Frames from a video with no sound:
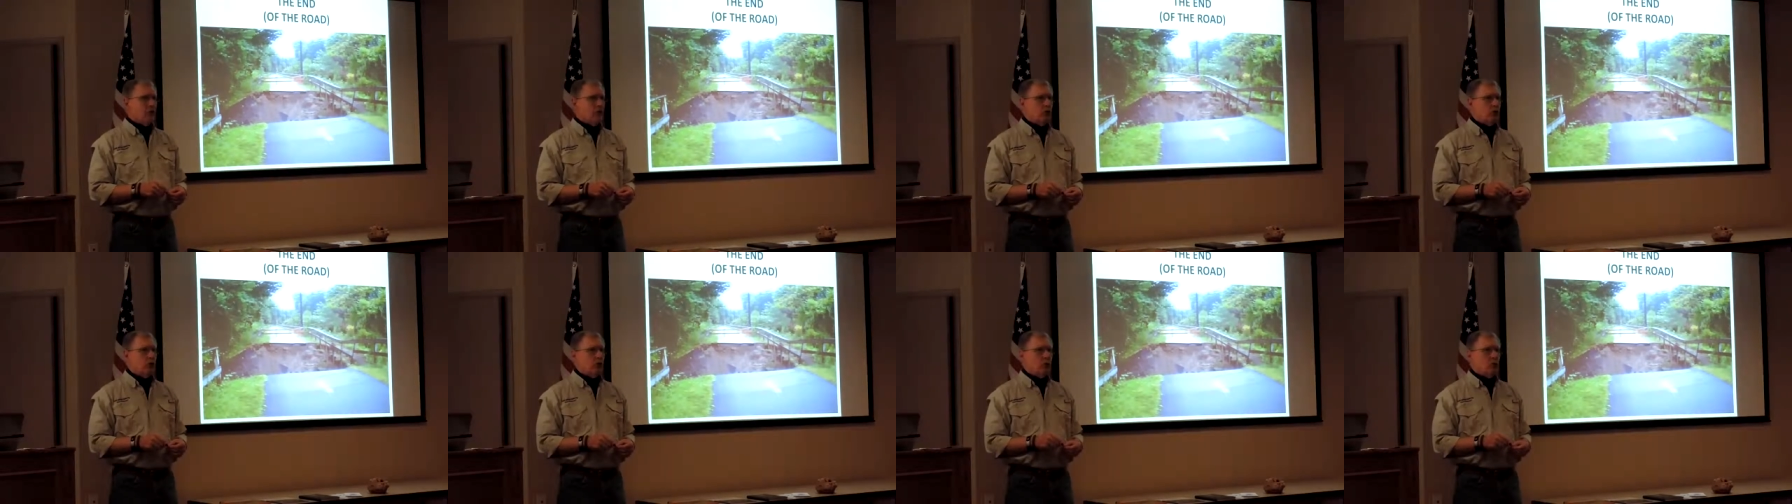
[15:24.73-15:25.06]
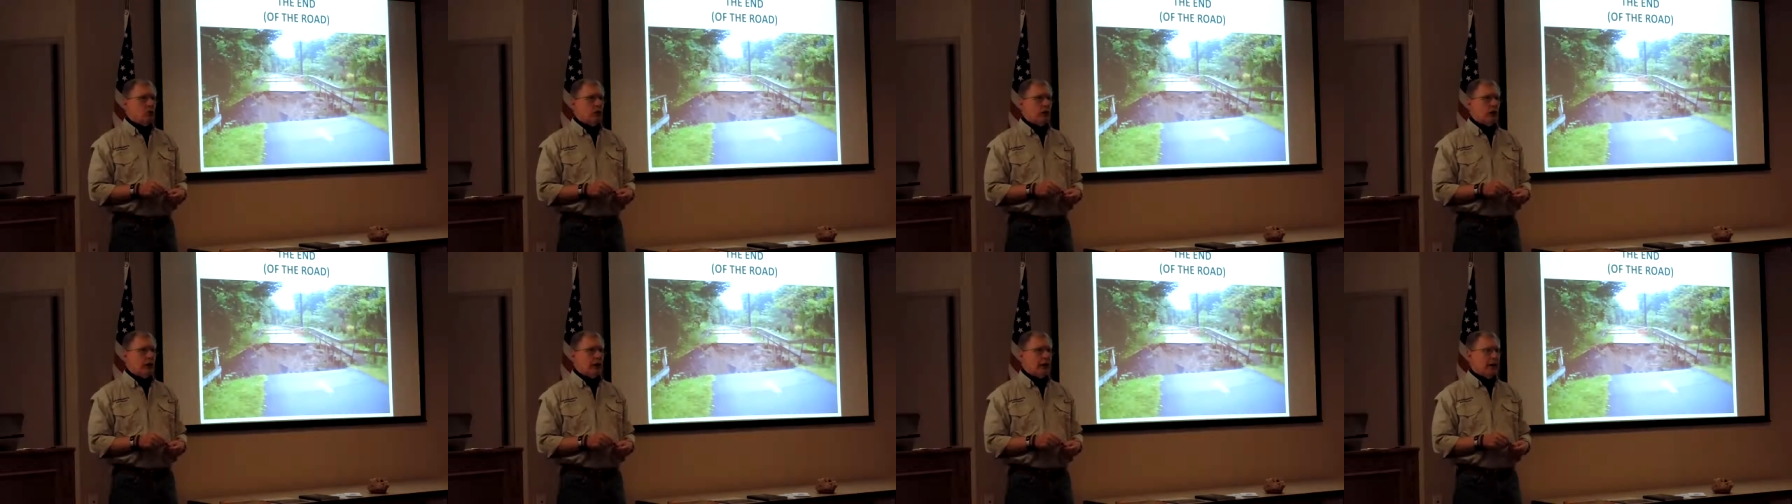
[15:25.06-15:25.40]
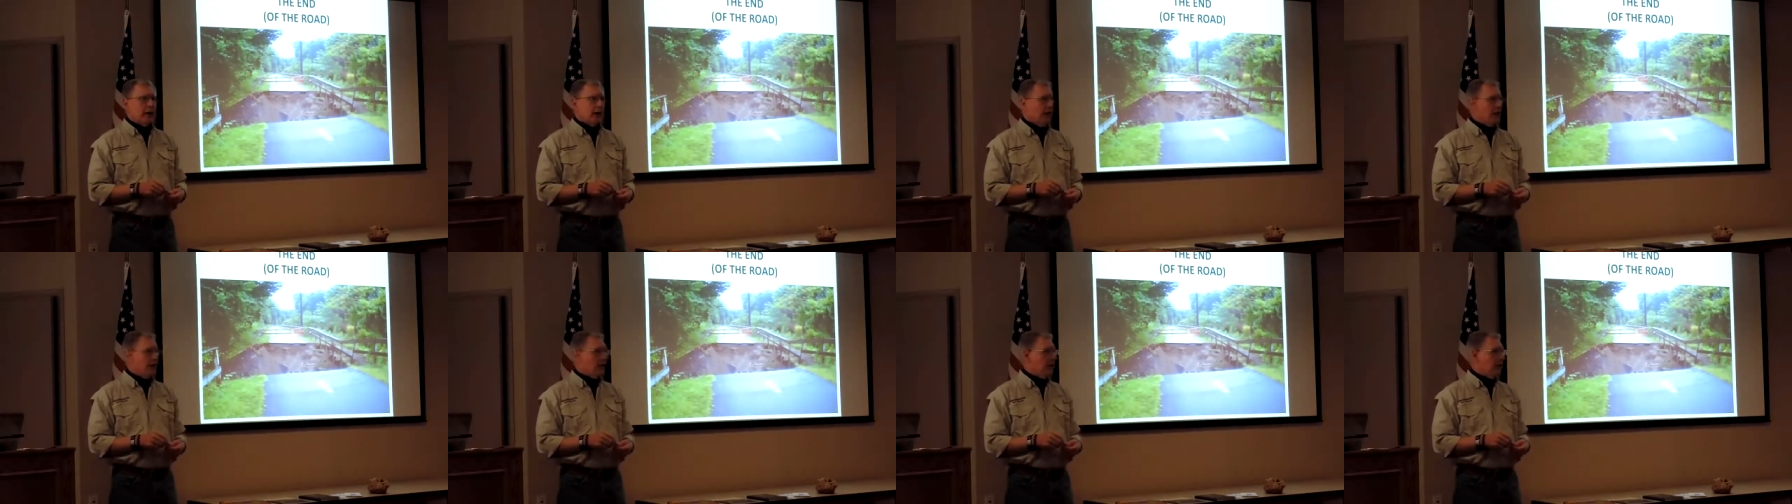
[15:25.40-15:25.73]
to
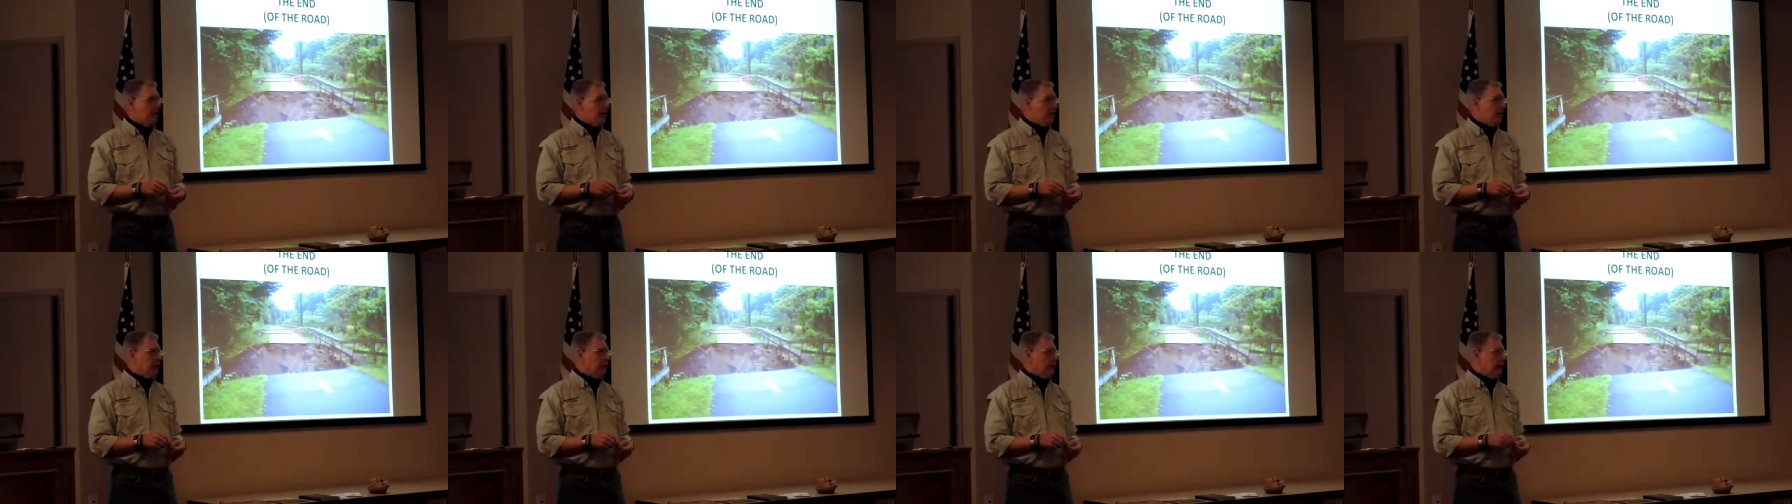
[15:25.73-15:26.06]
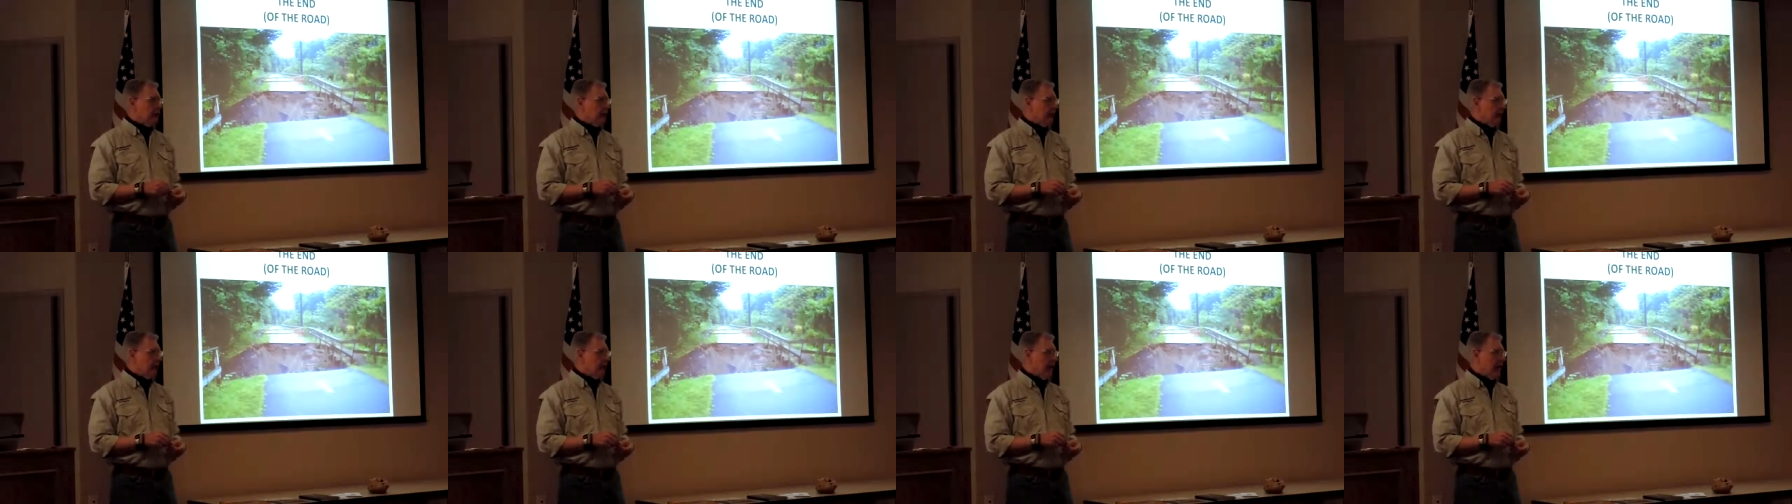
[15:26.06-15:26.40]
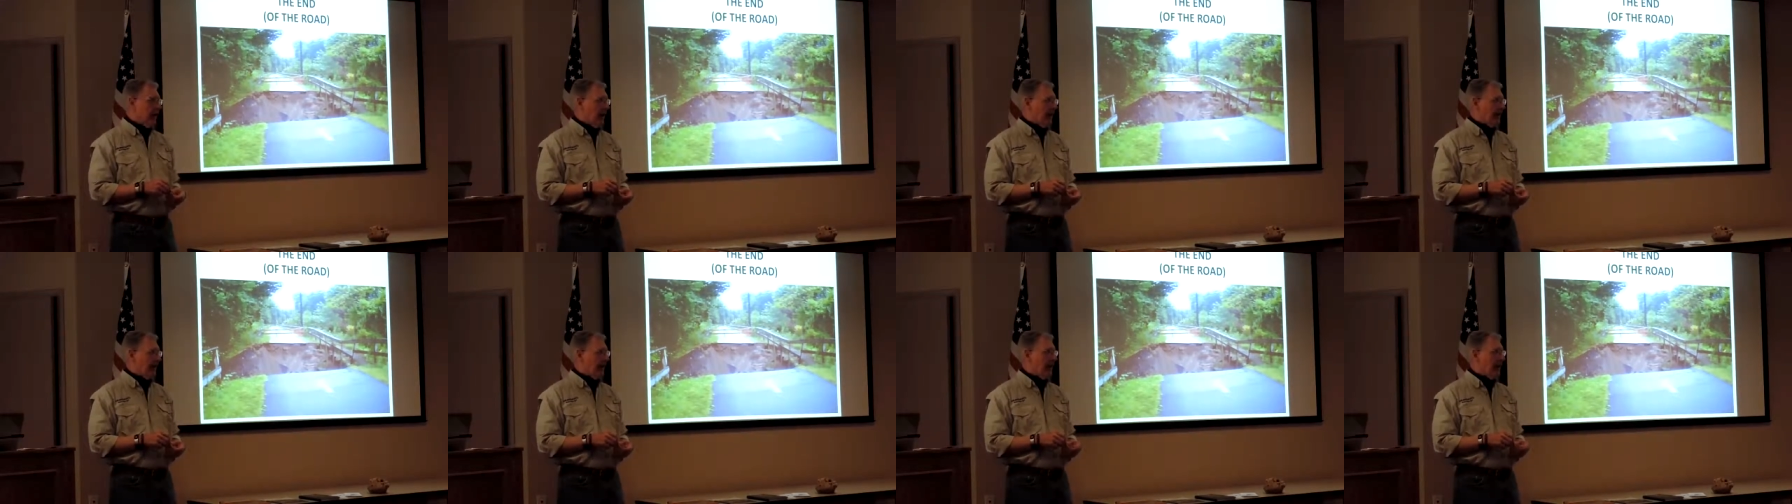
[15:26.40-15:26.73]
a $160,
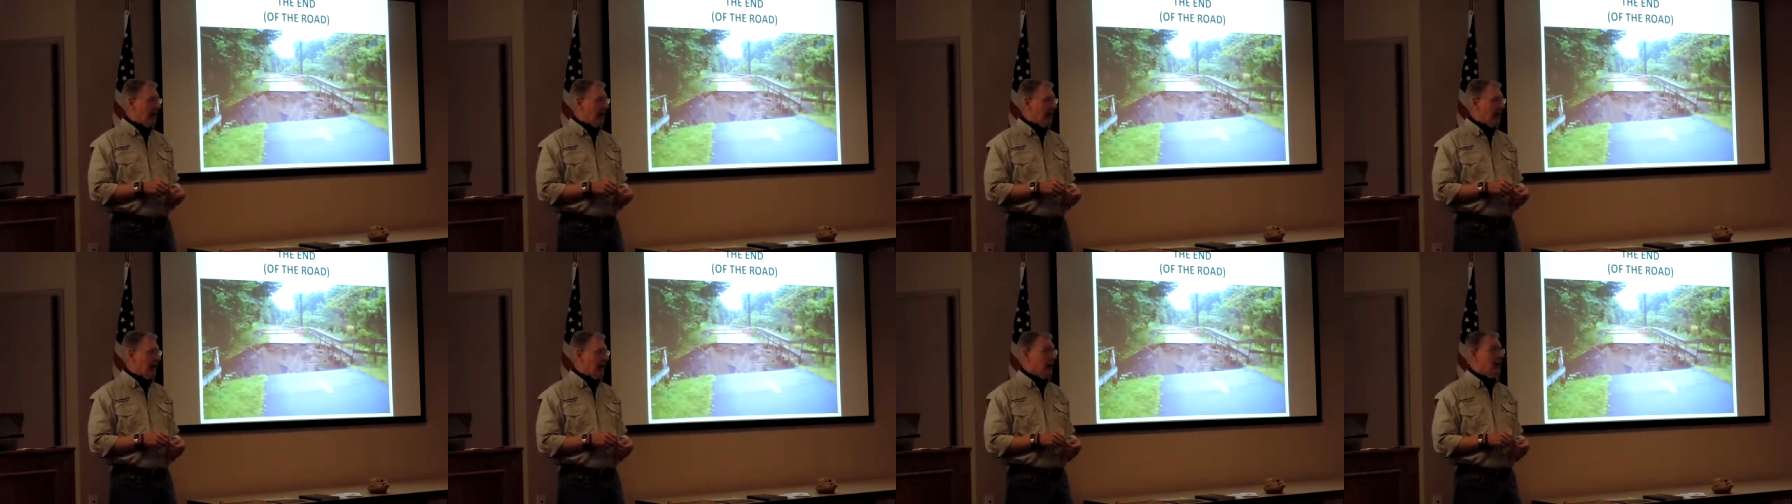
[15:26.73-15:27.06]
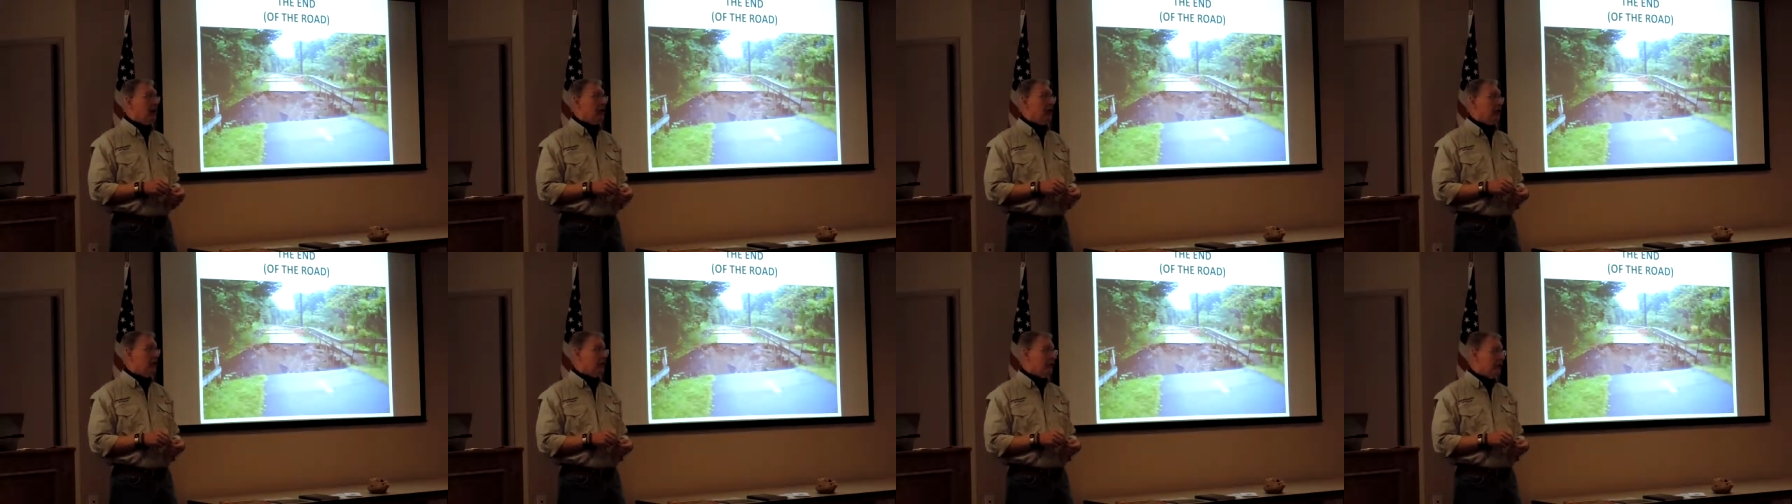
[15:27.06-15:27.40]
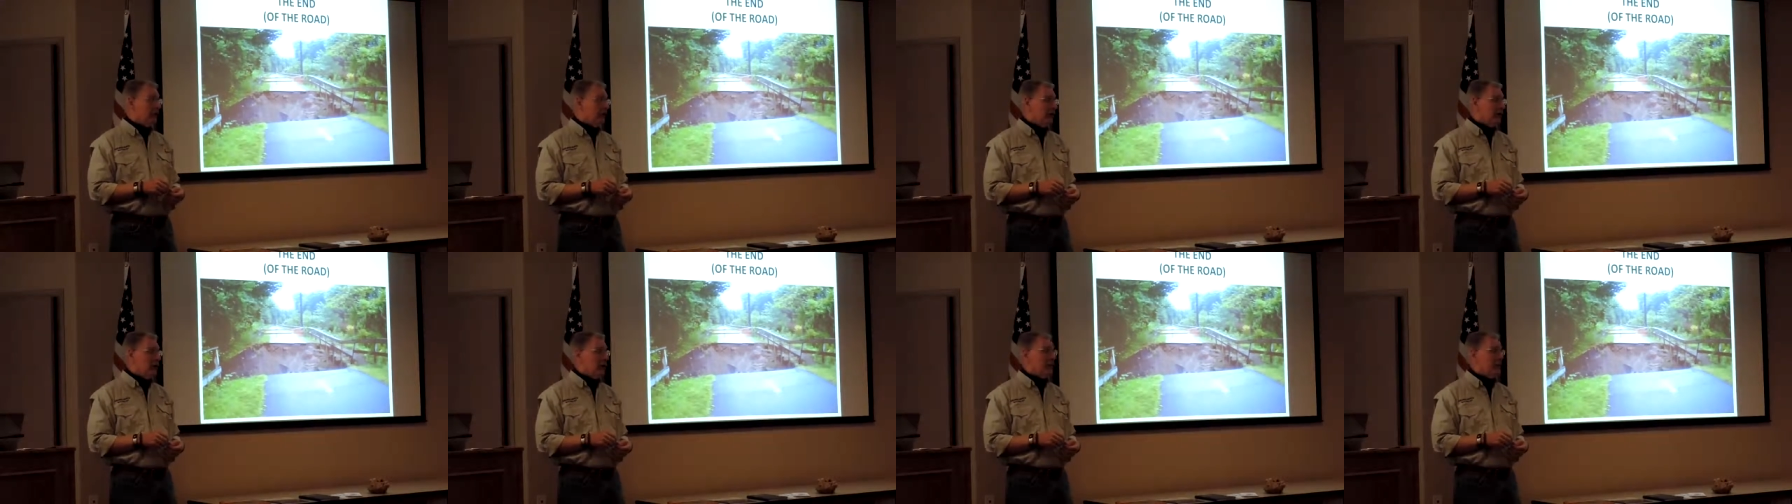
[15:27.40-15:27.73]

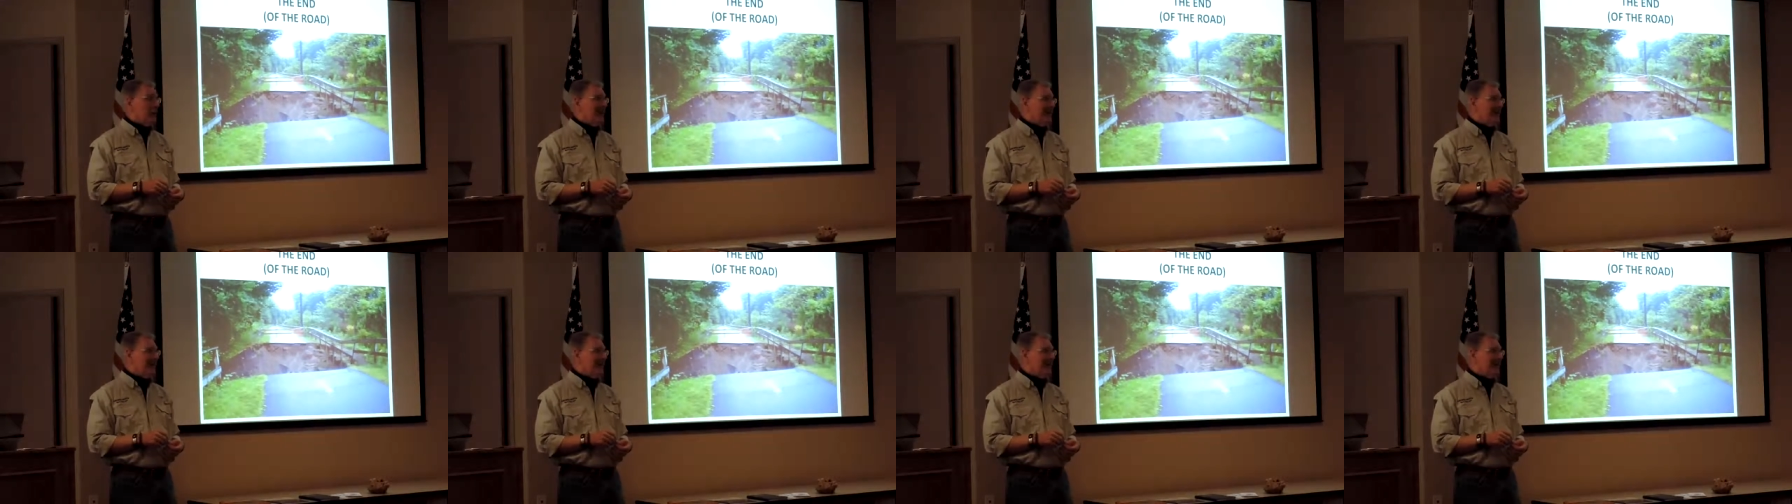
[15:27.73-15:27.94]
$160